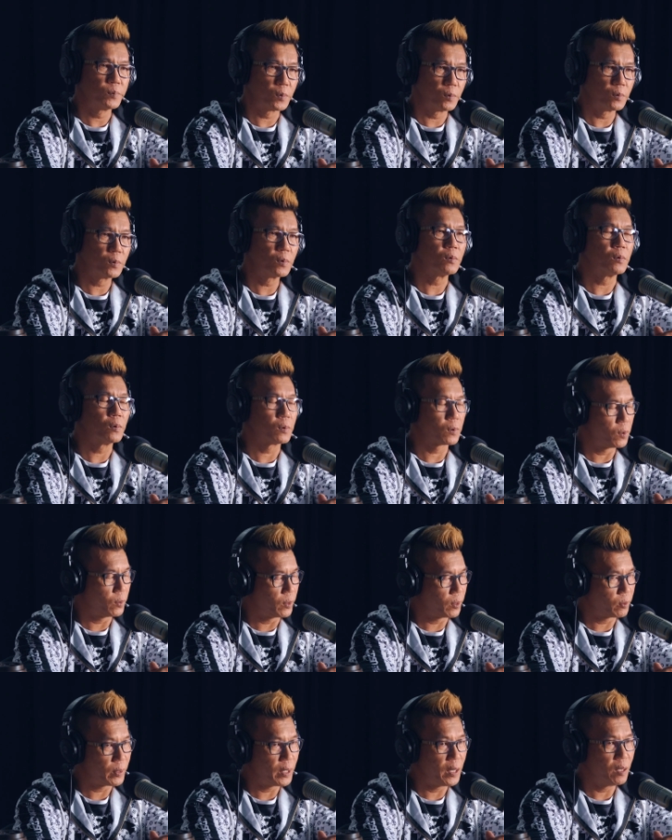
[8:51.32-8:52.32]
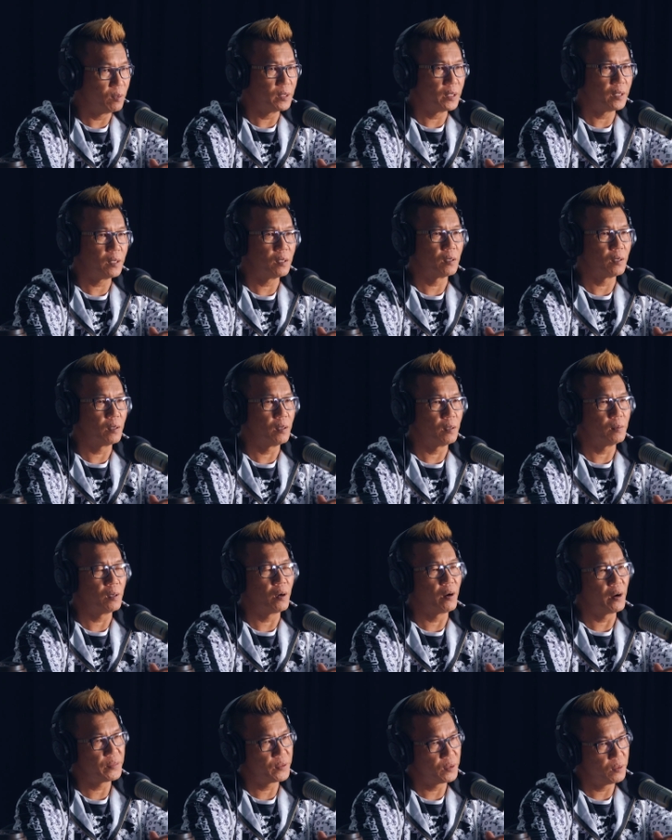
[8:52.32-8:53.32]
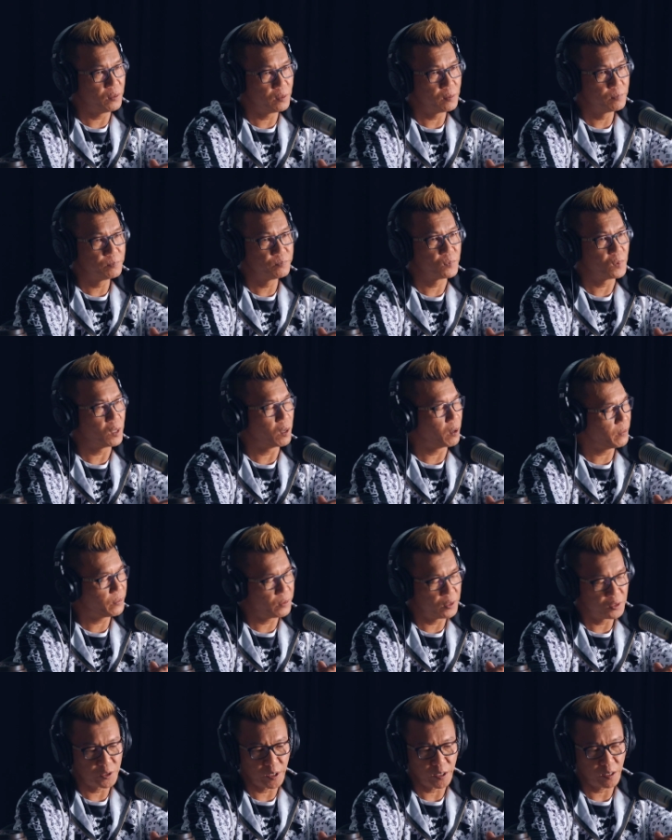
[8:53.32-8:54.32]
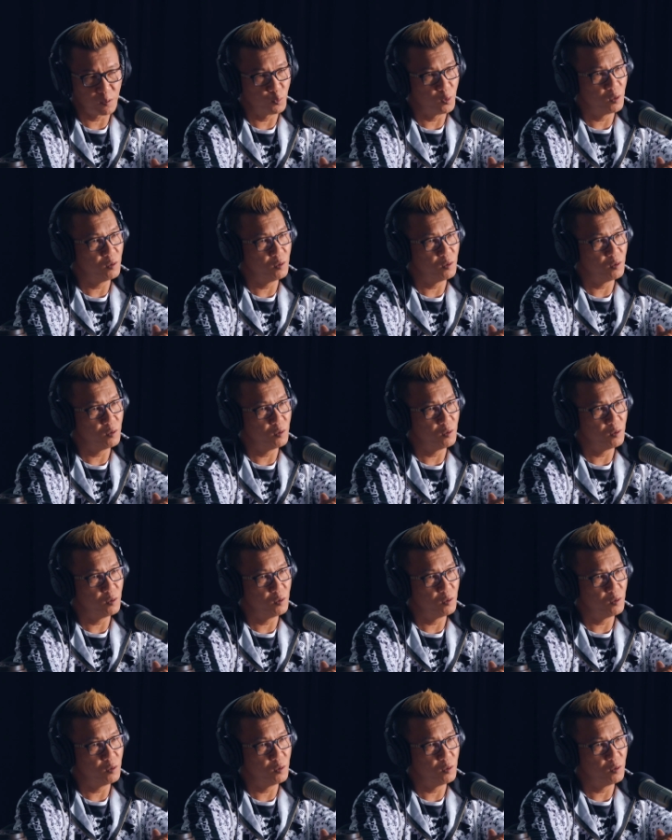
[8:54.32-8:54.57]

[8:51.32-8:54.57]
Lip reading: Cody Crowley. A ton of MMA guys.